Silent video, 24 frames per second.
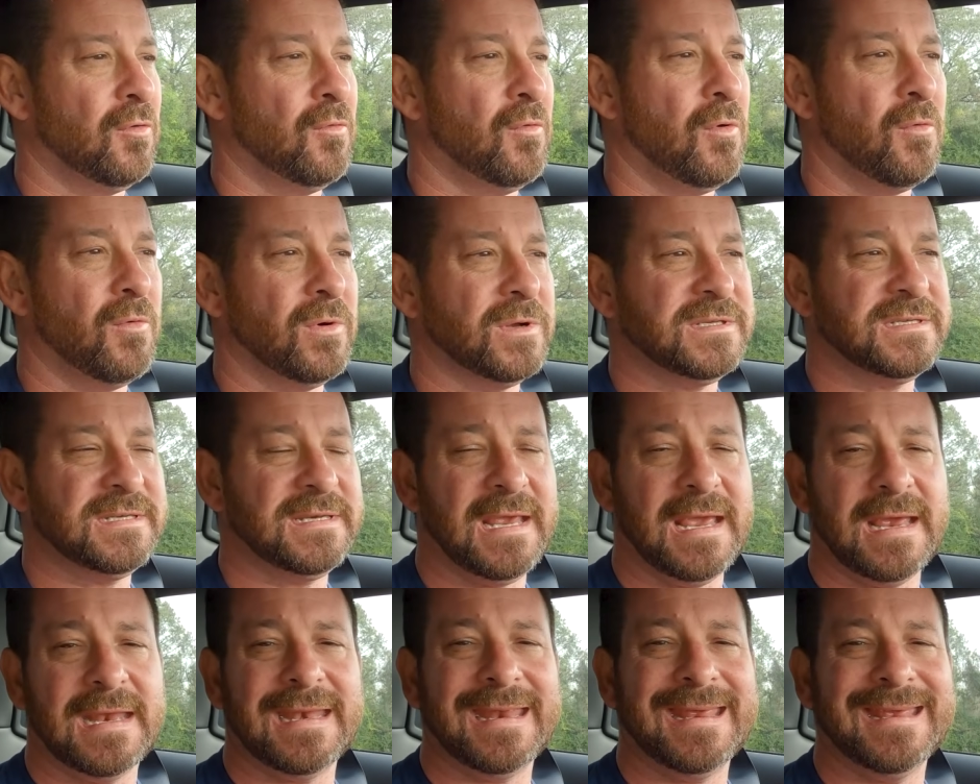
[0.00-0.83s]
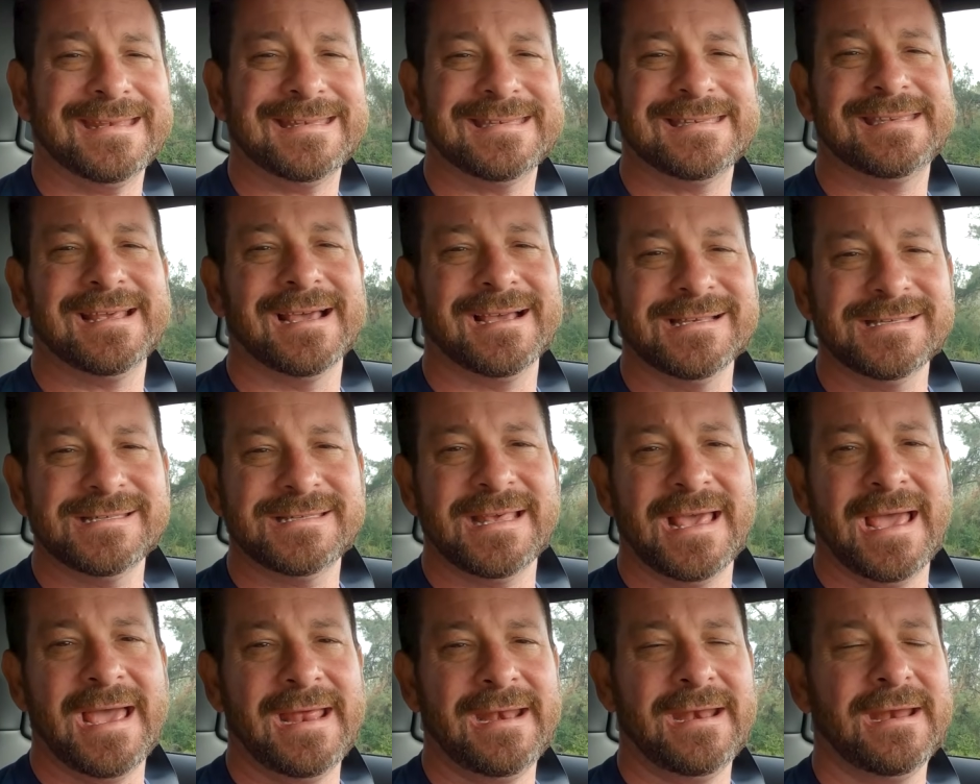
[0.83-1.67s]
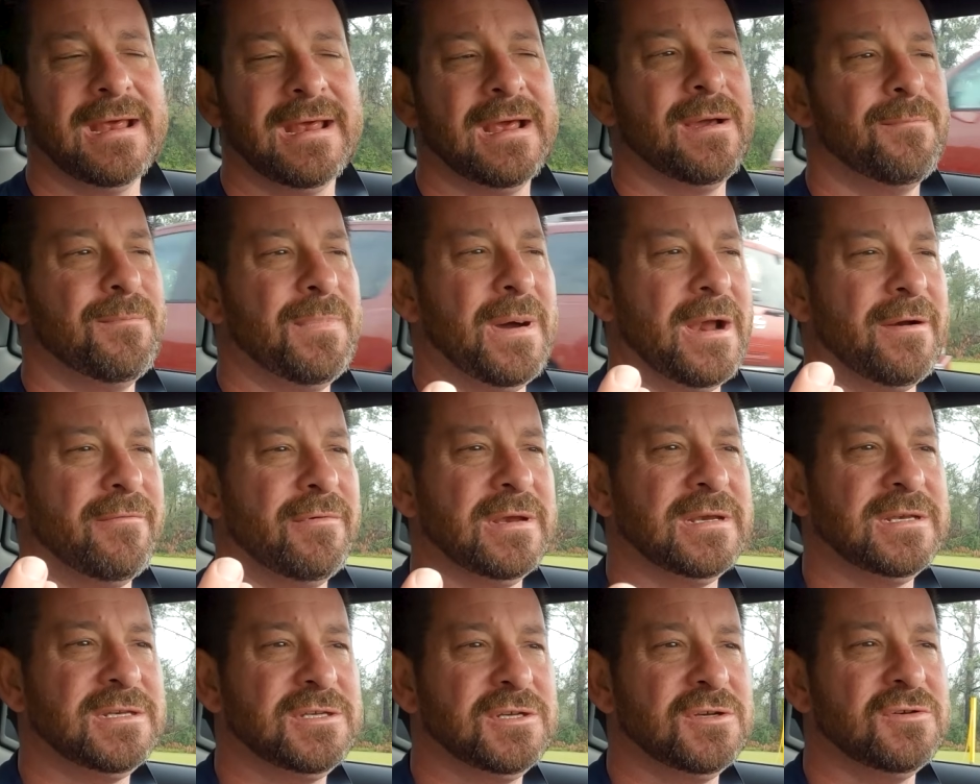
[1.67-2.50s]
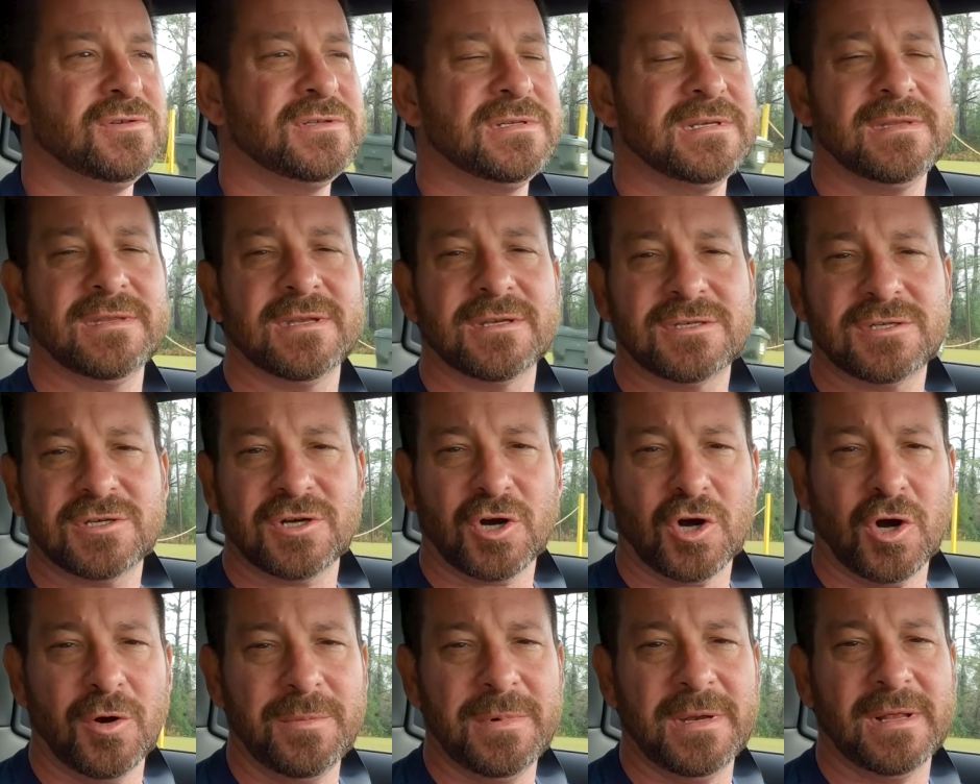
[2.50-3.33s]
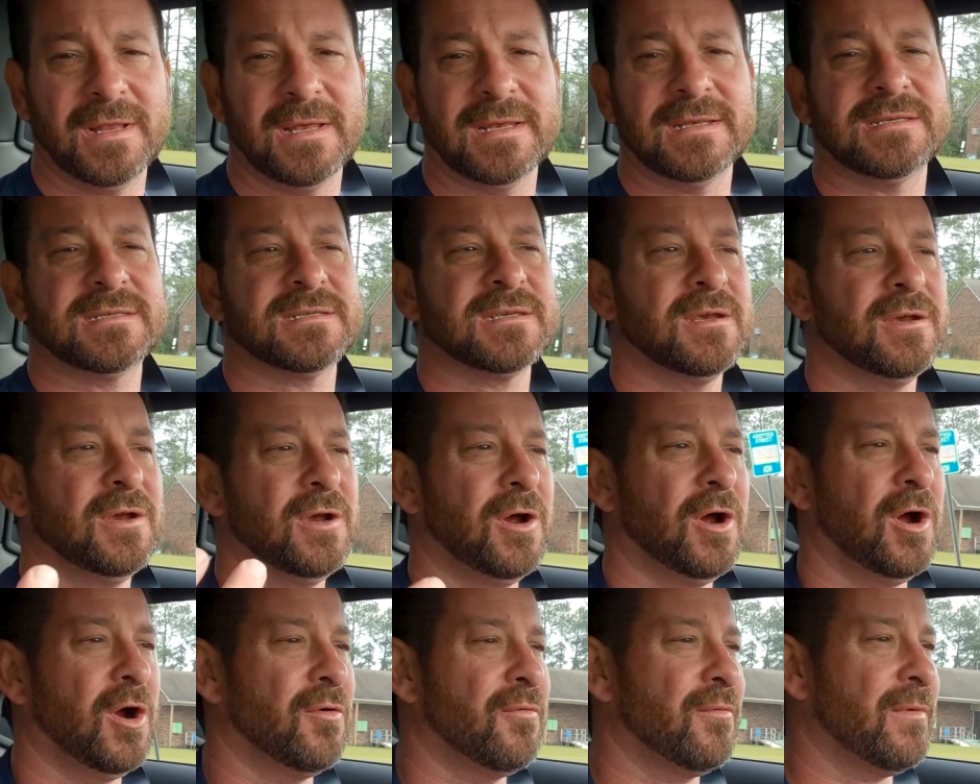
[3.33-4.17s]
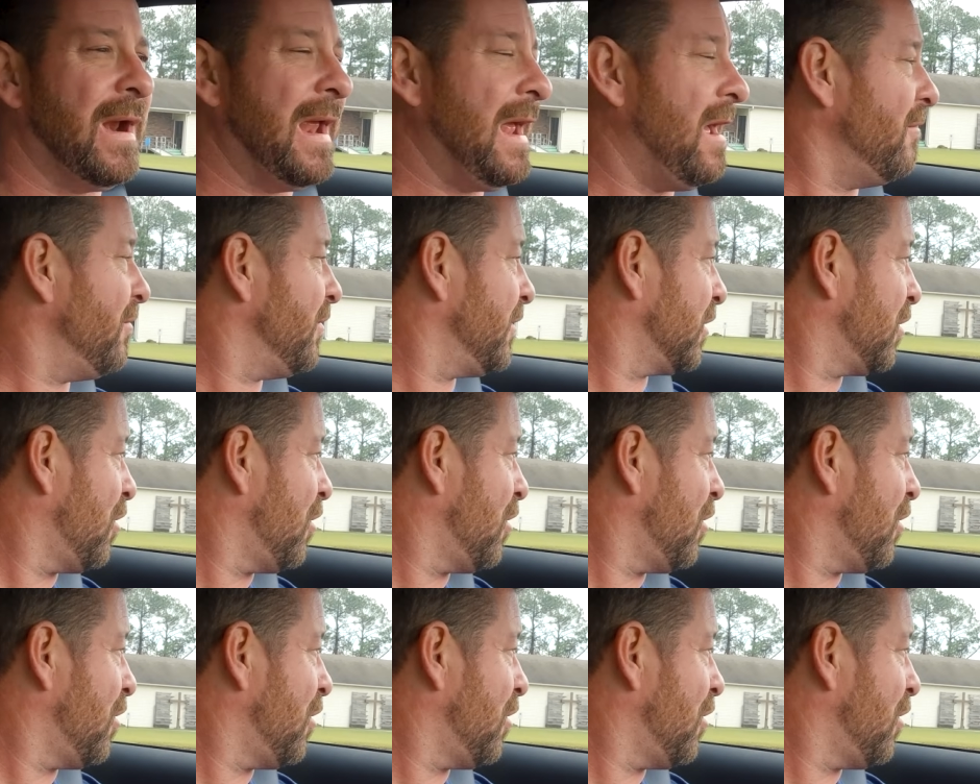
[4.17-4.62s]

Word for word: Well, once again, it does that by reducing the turbulence around the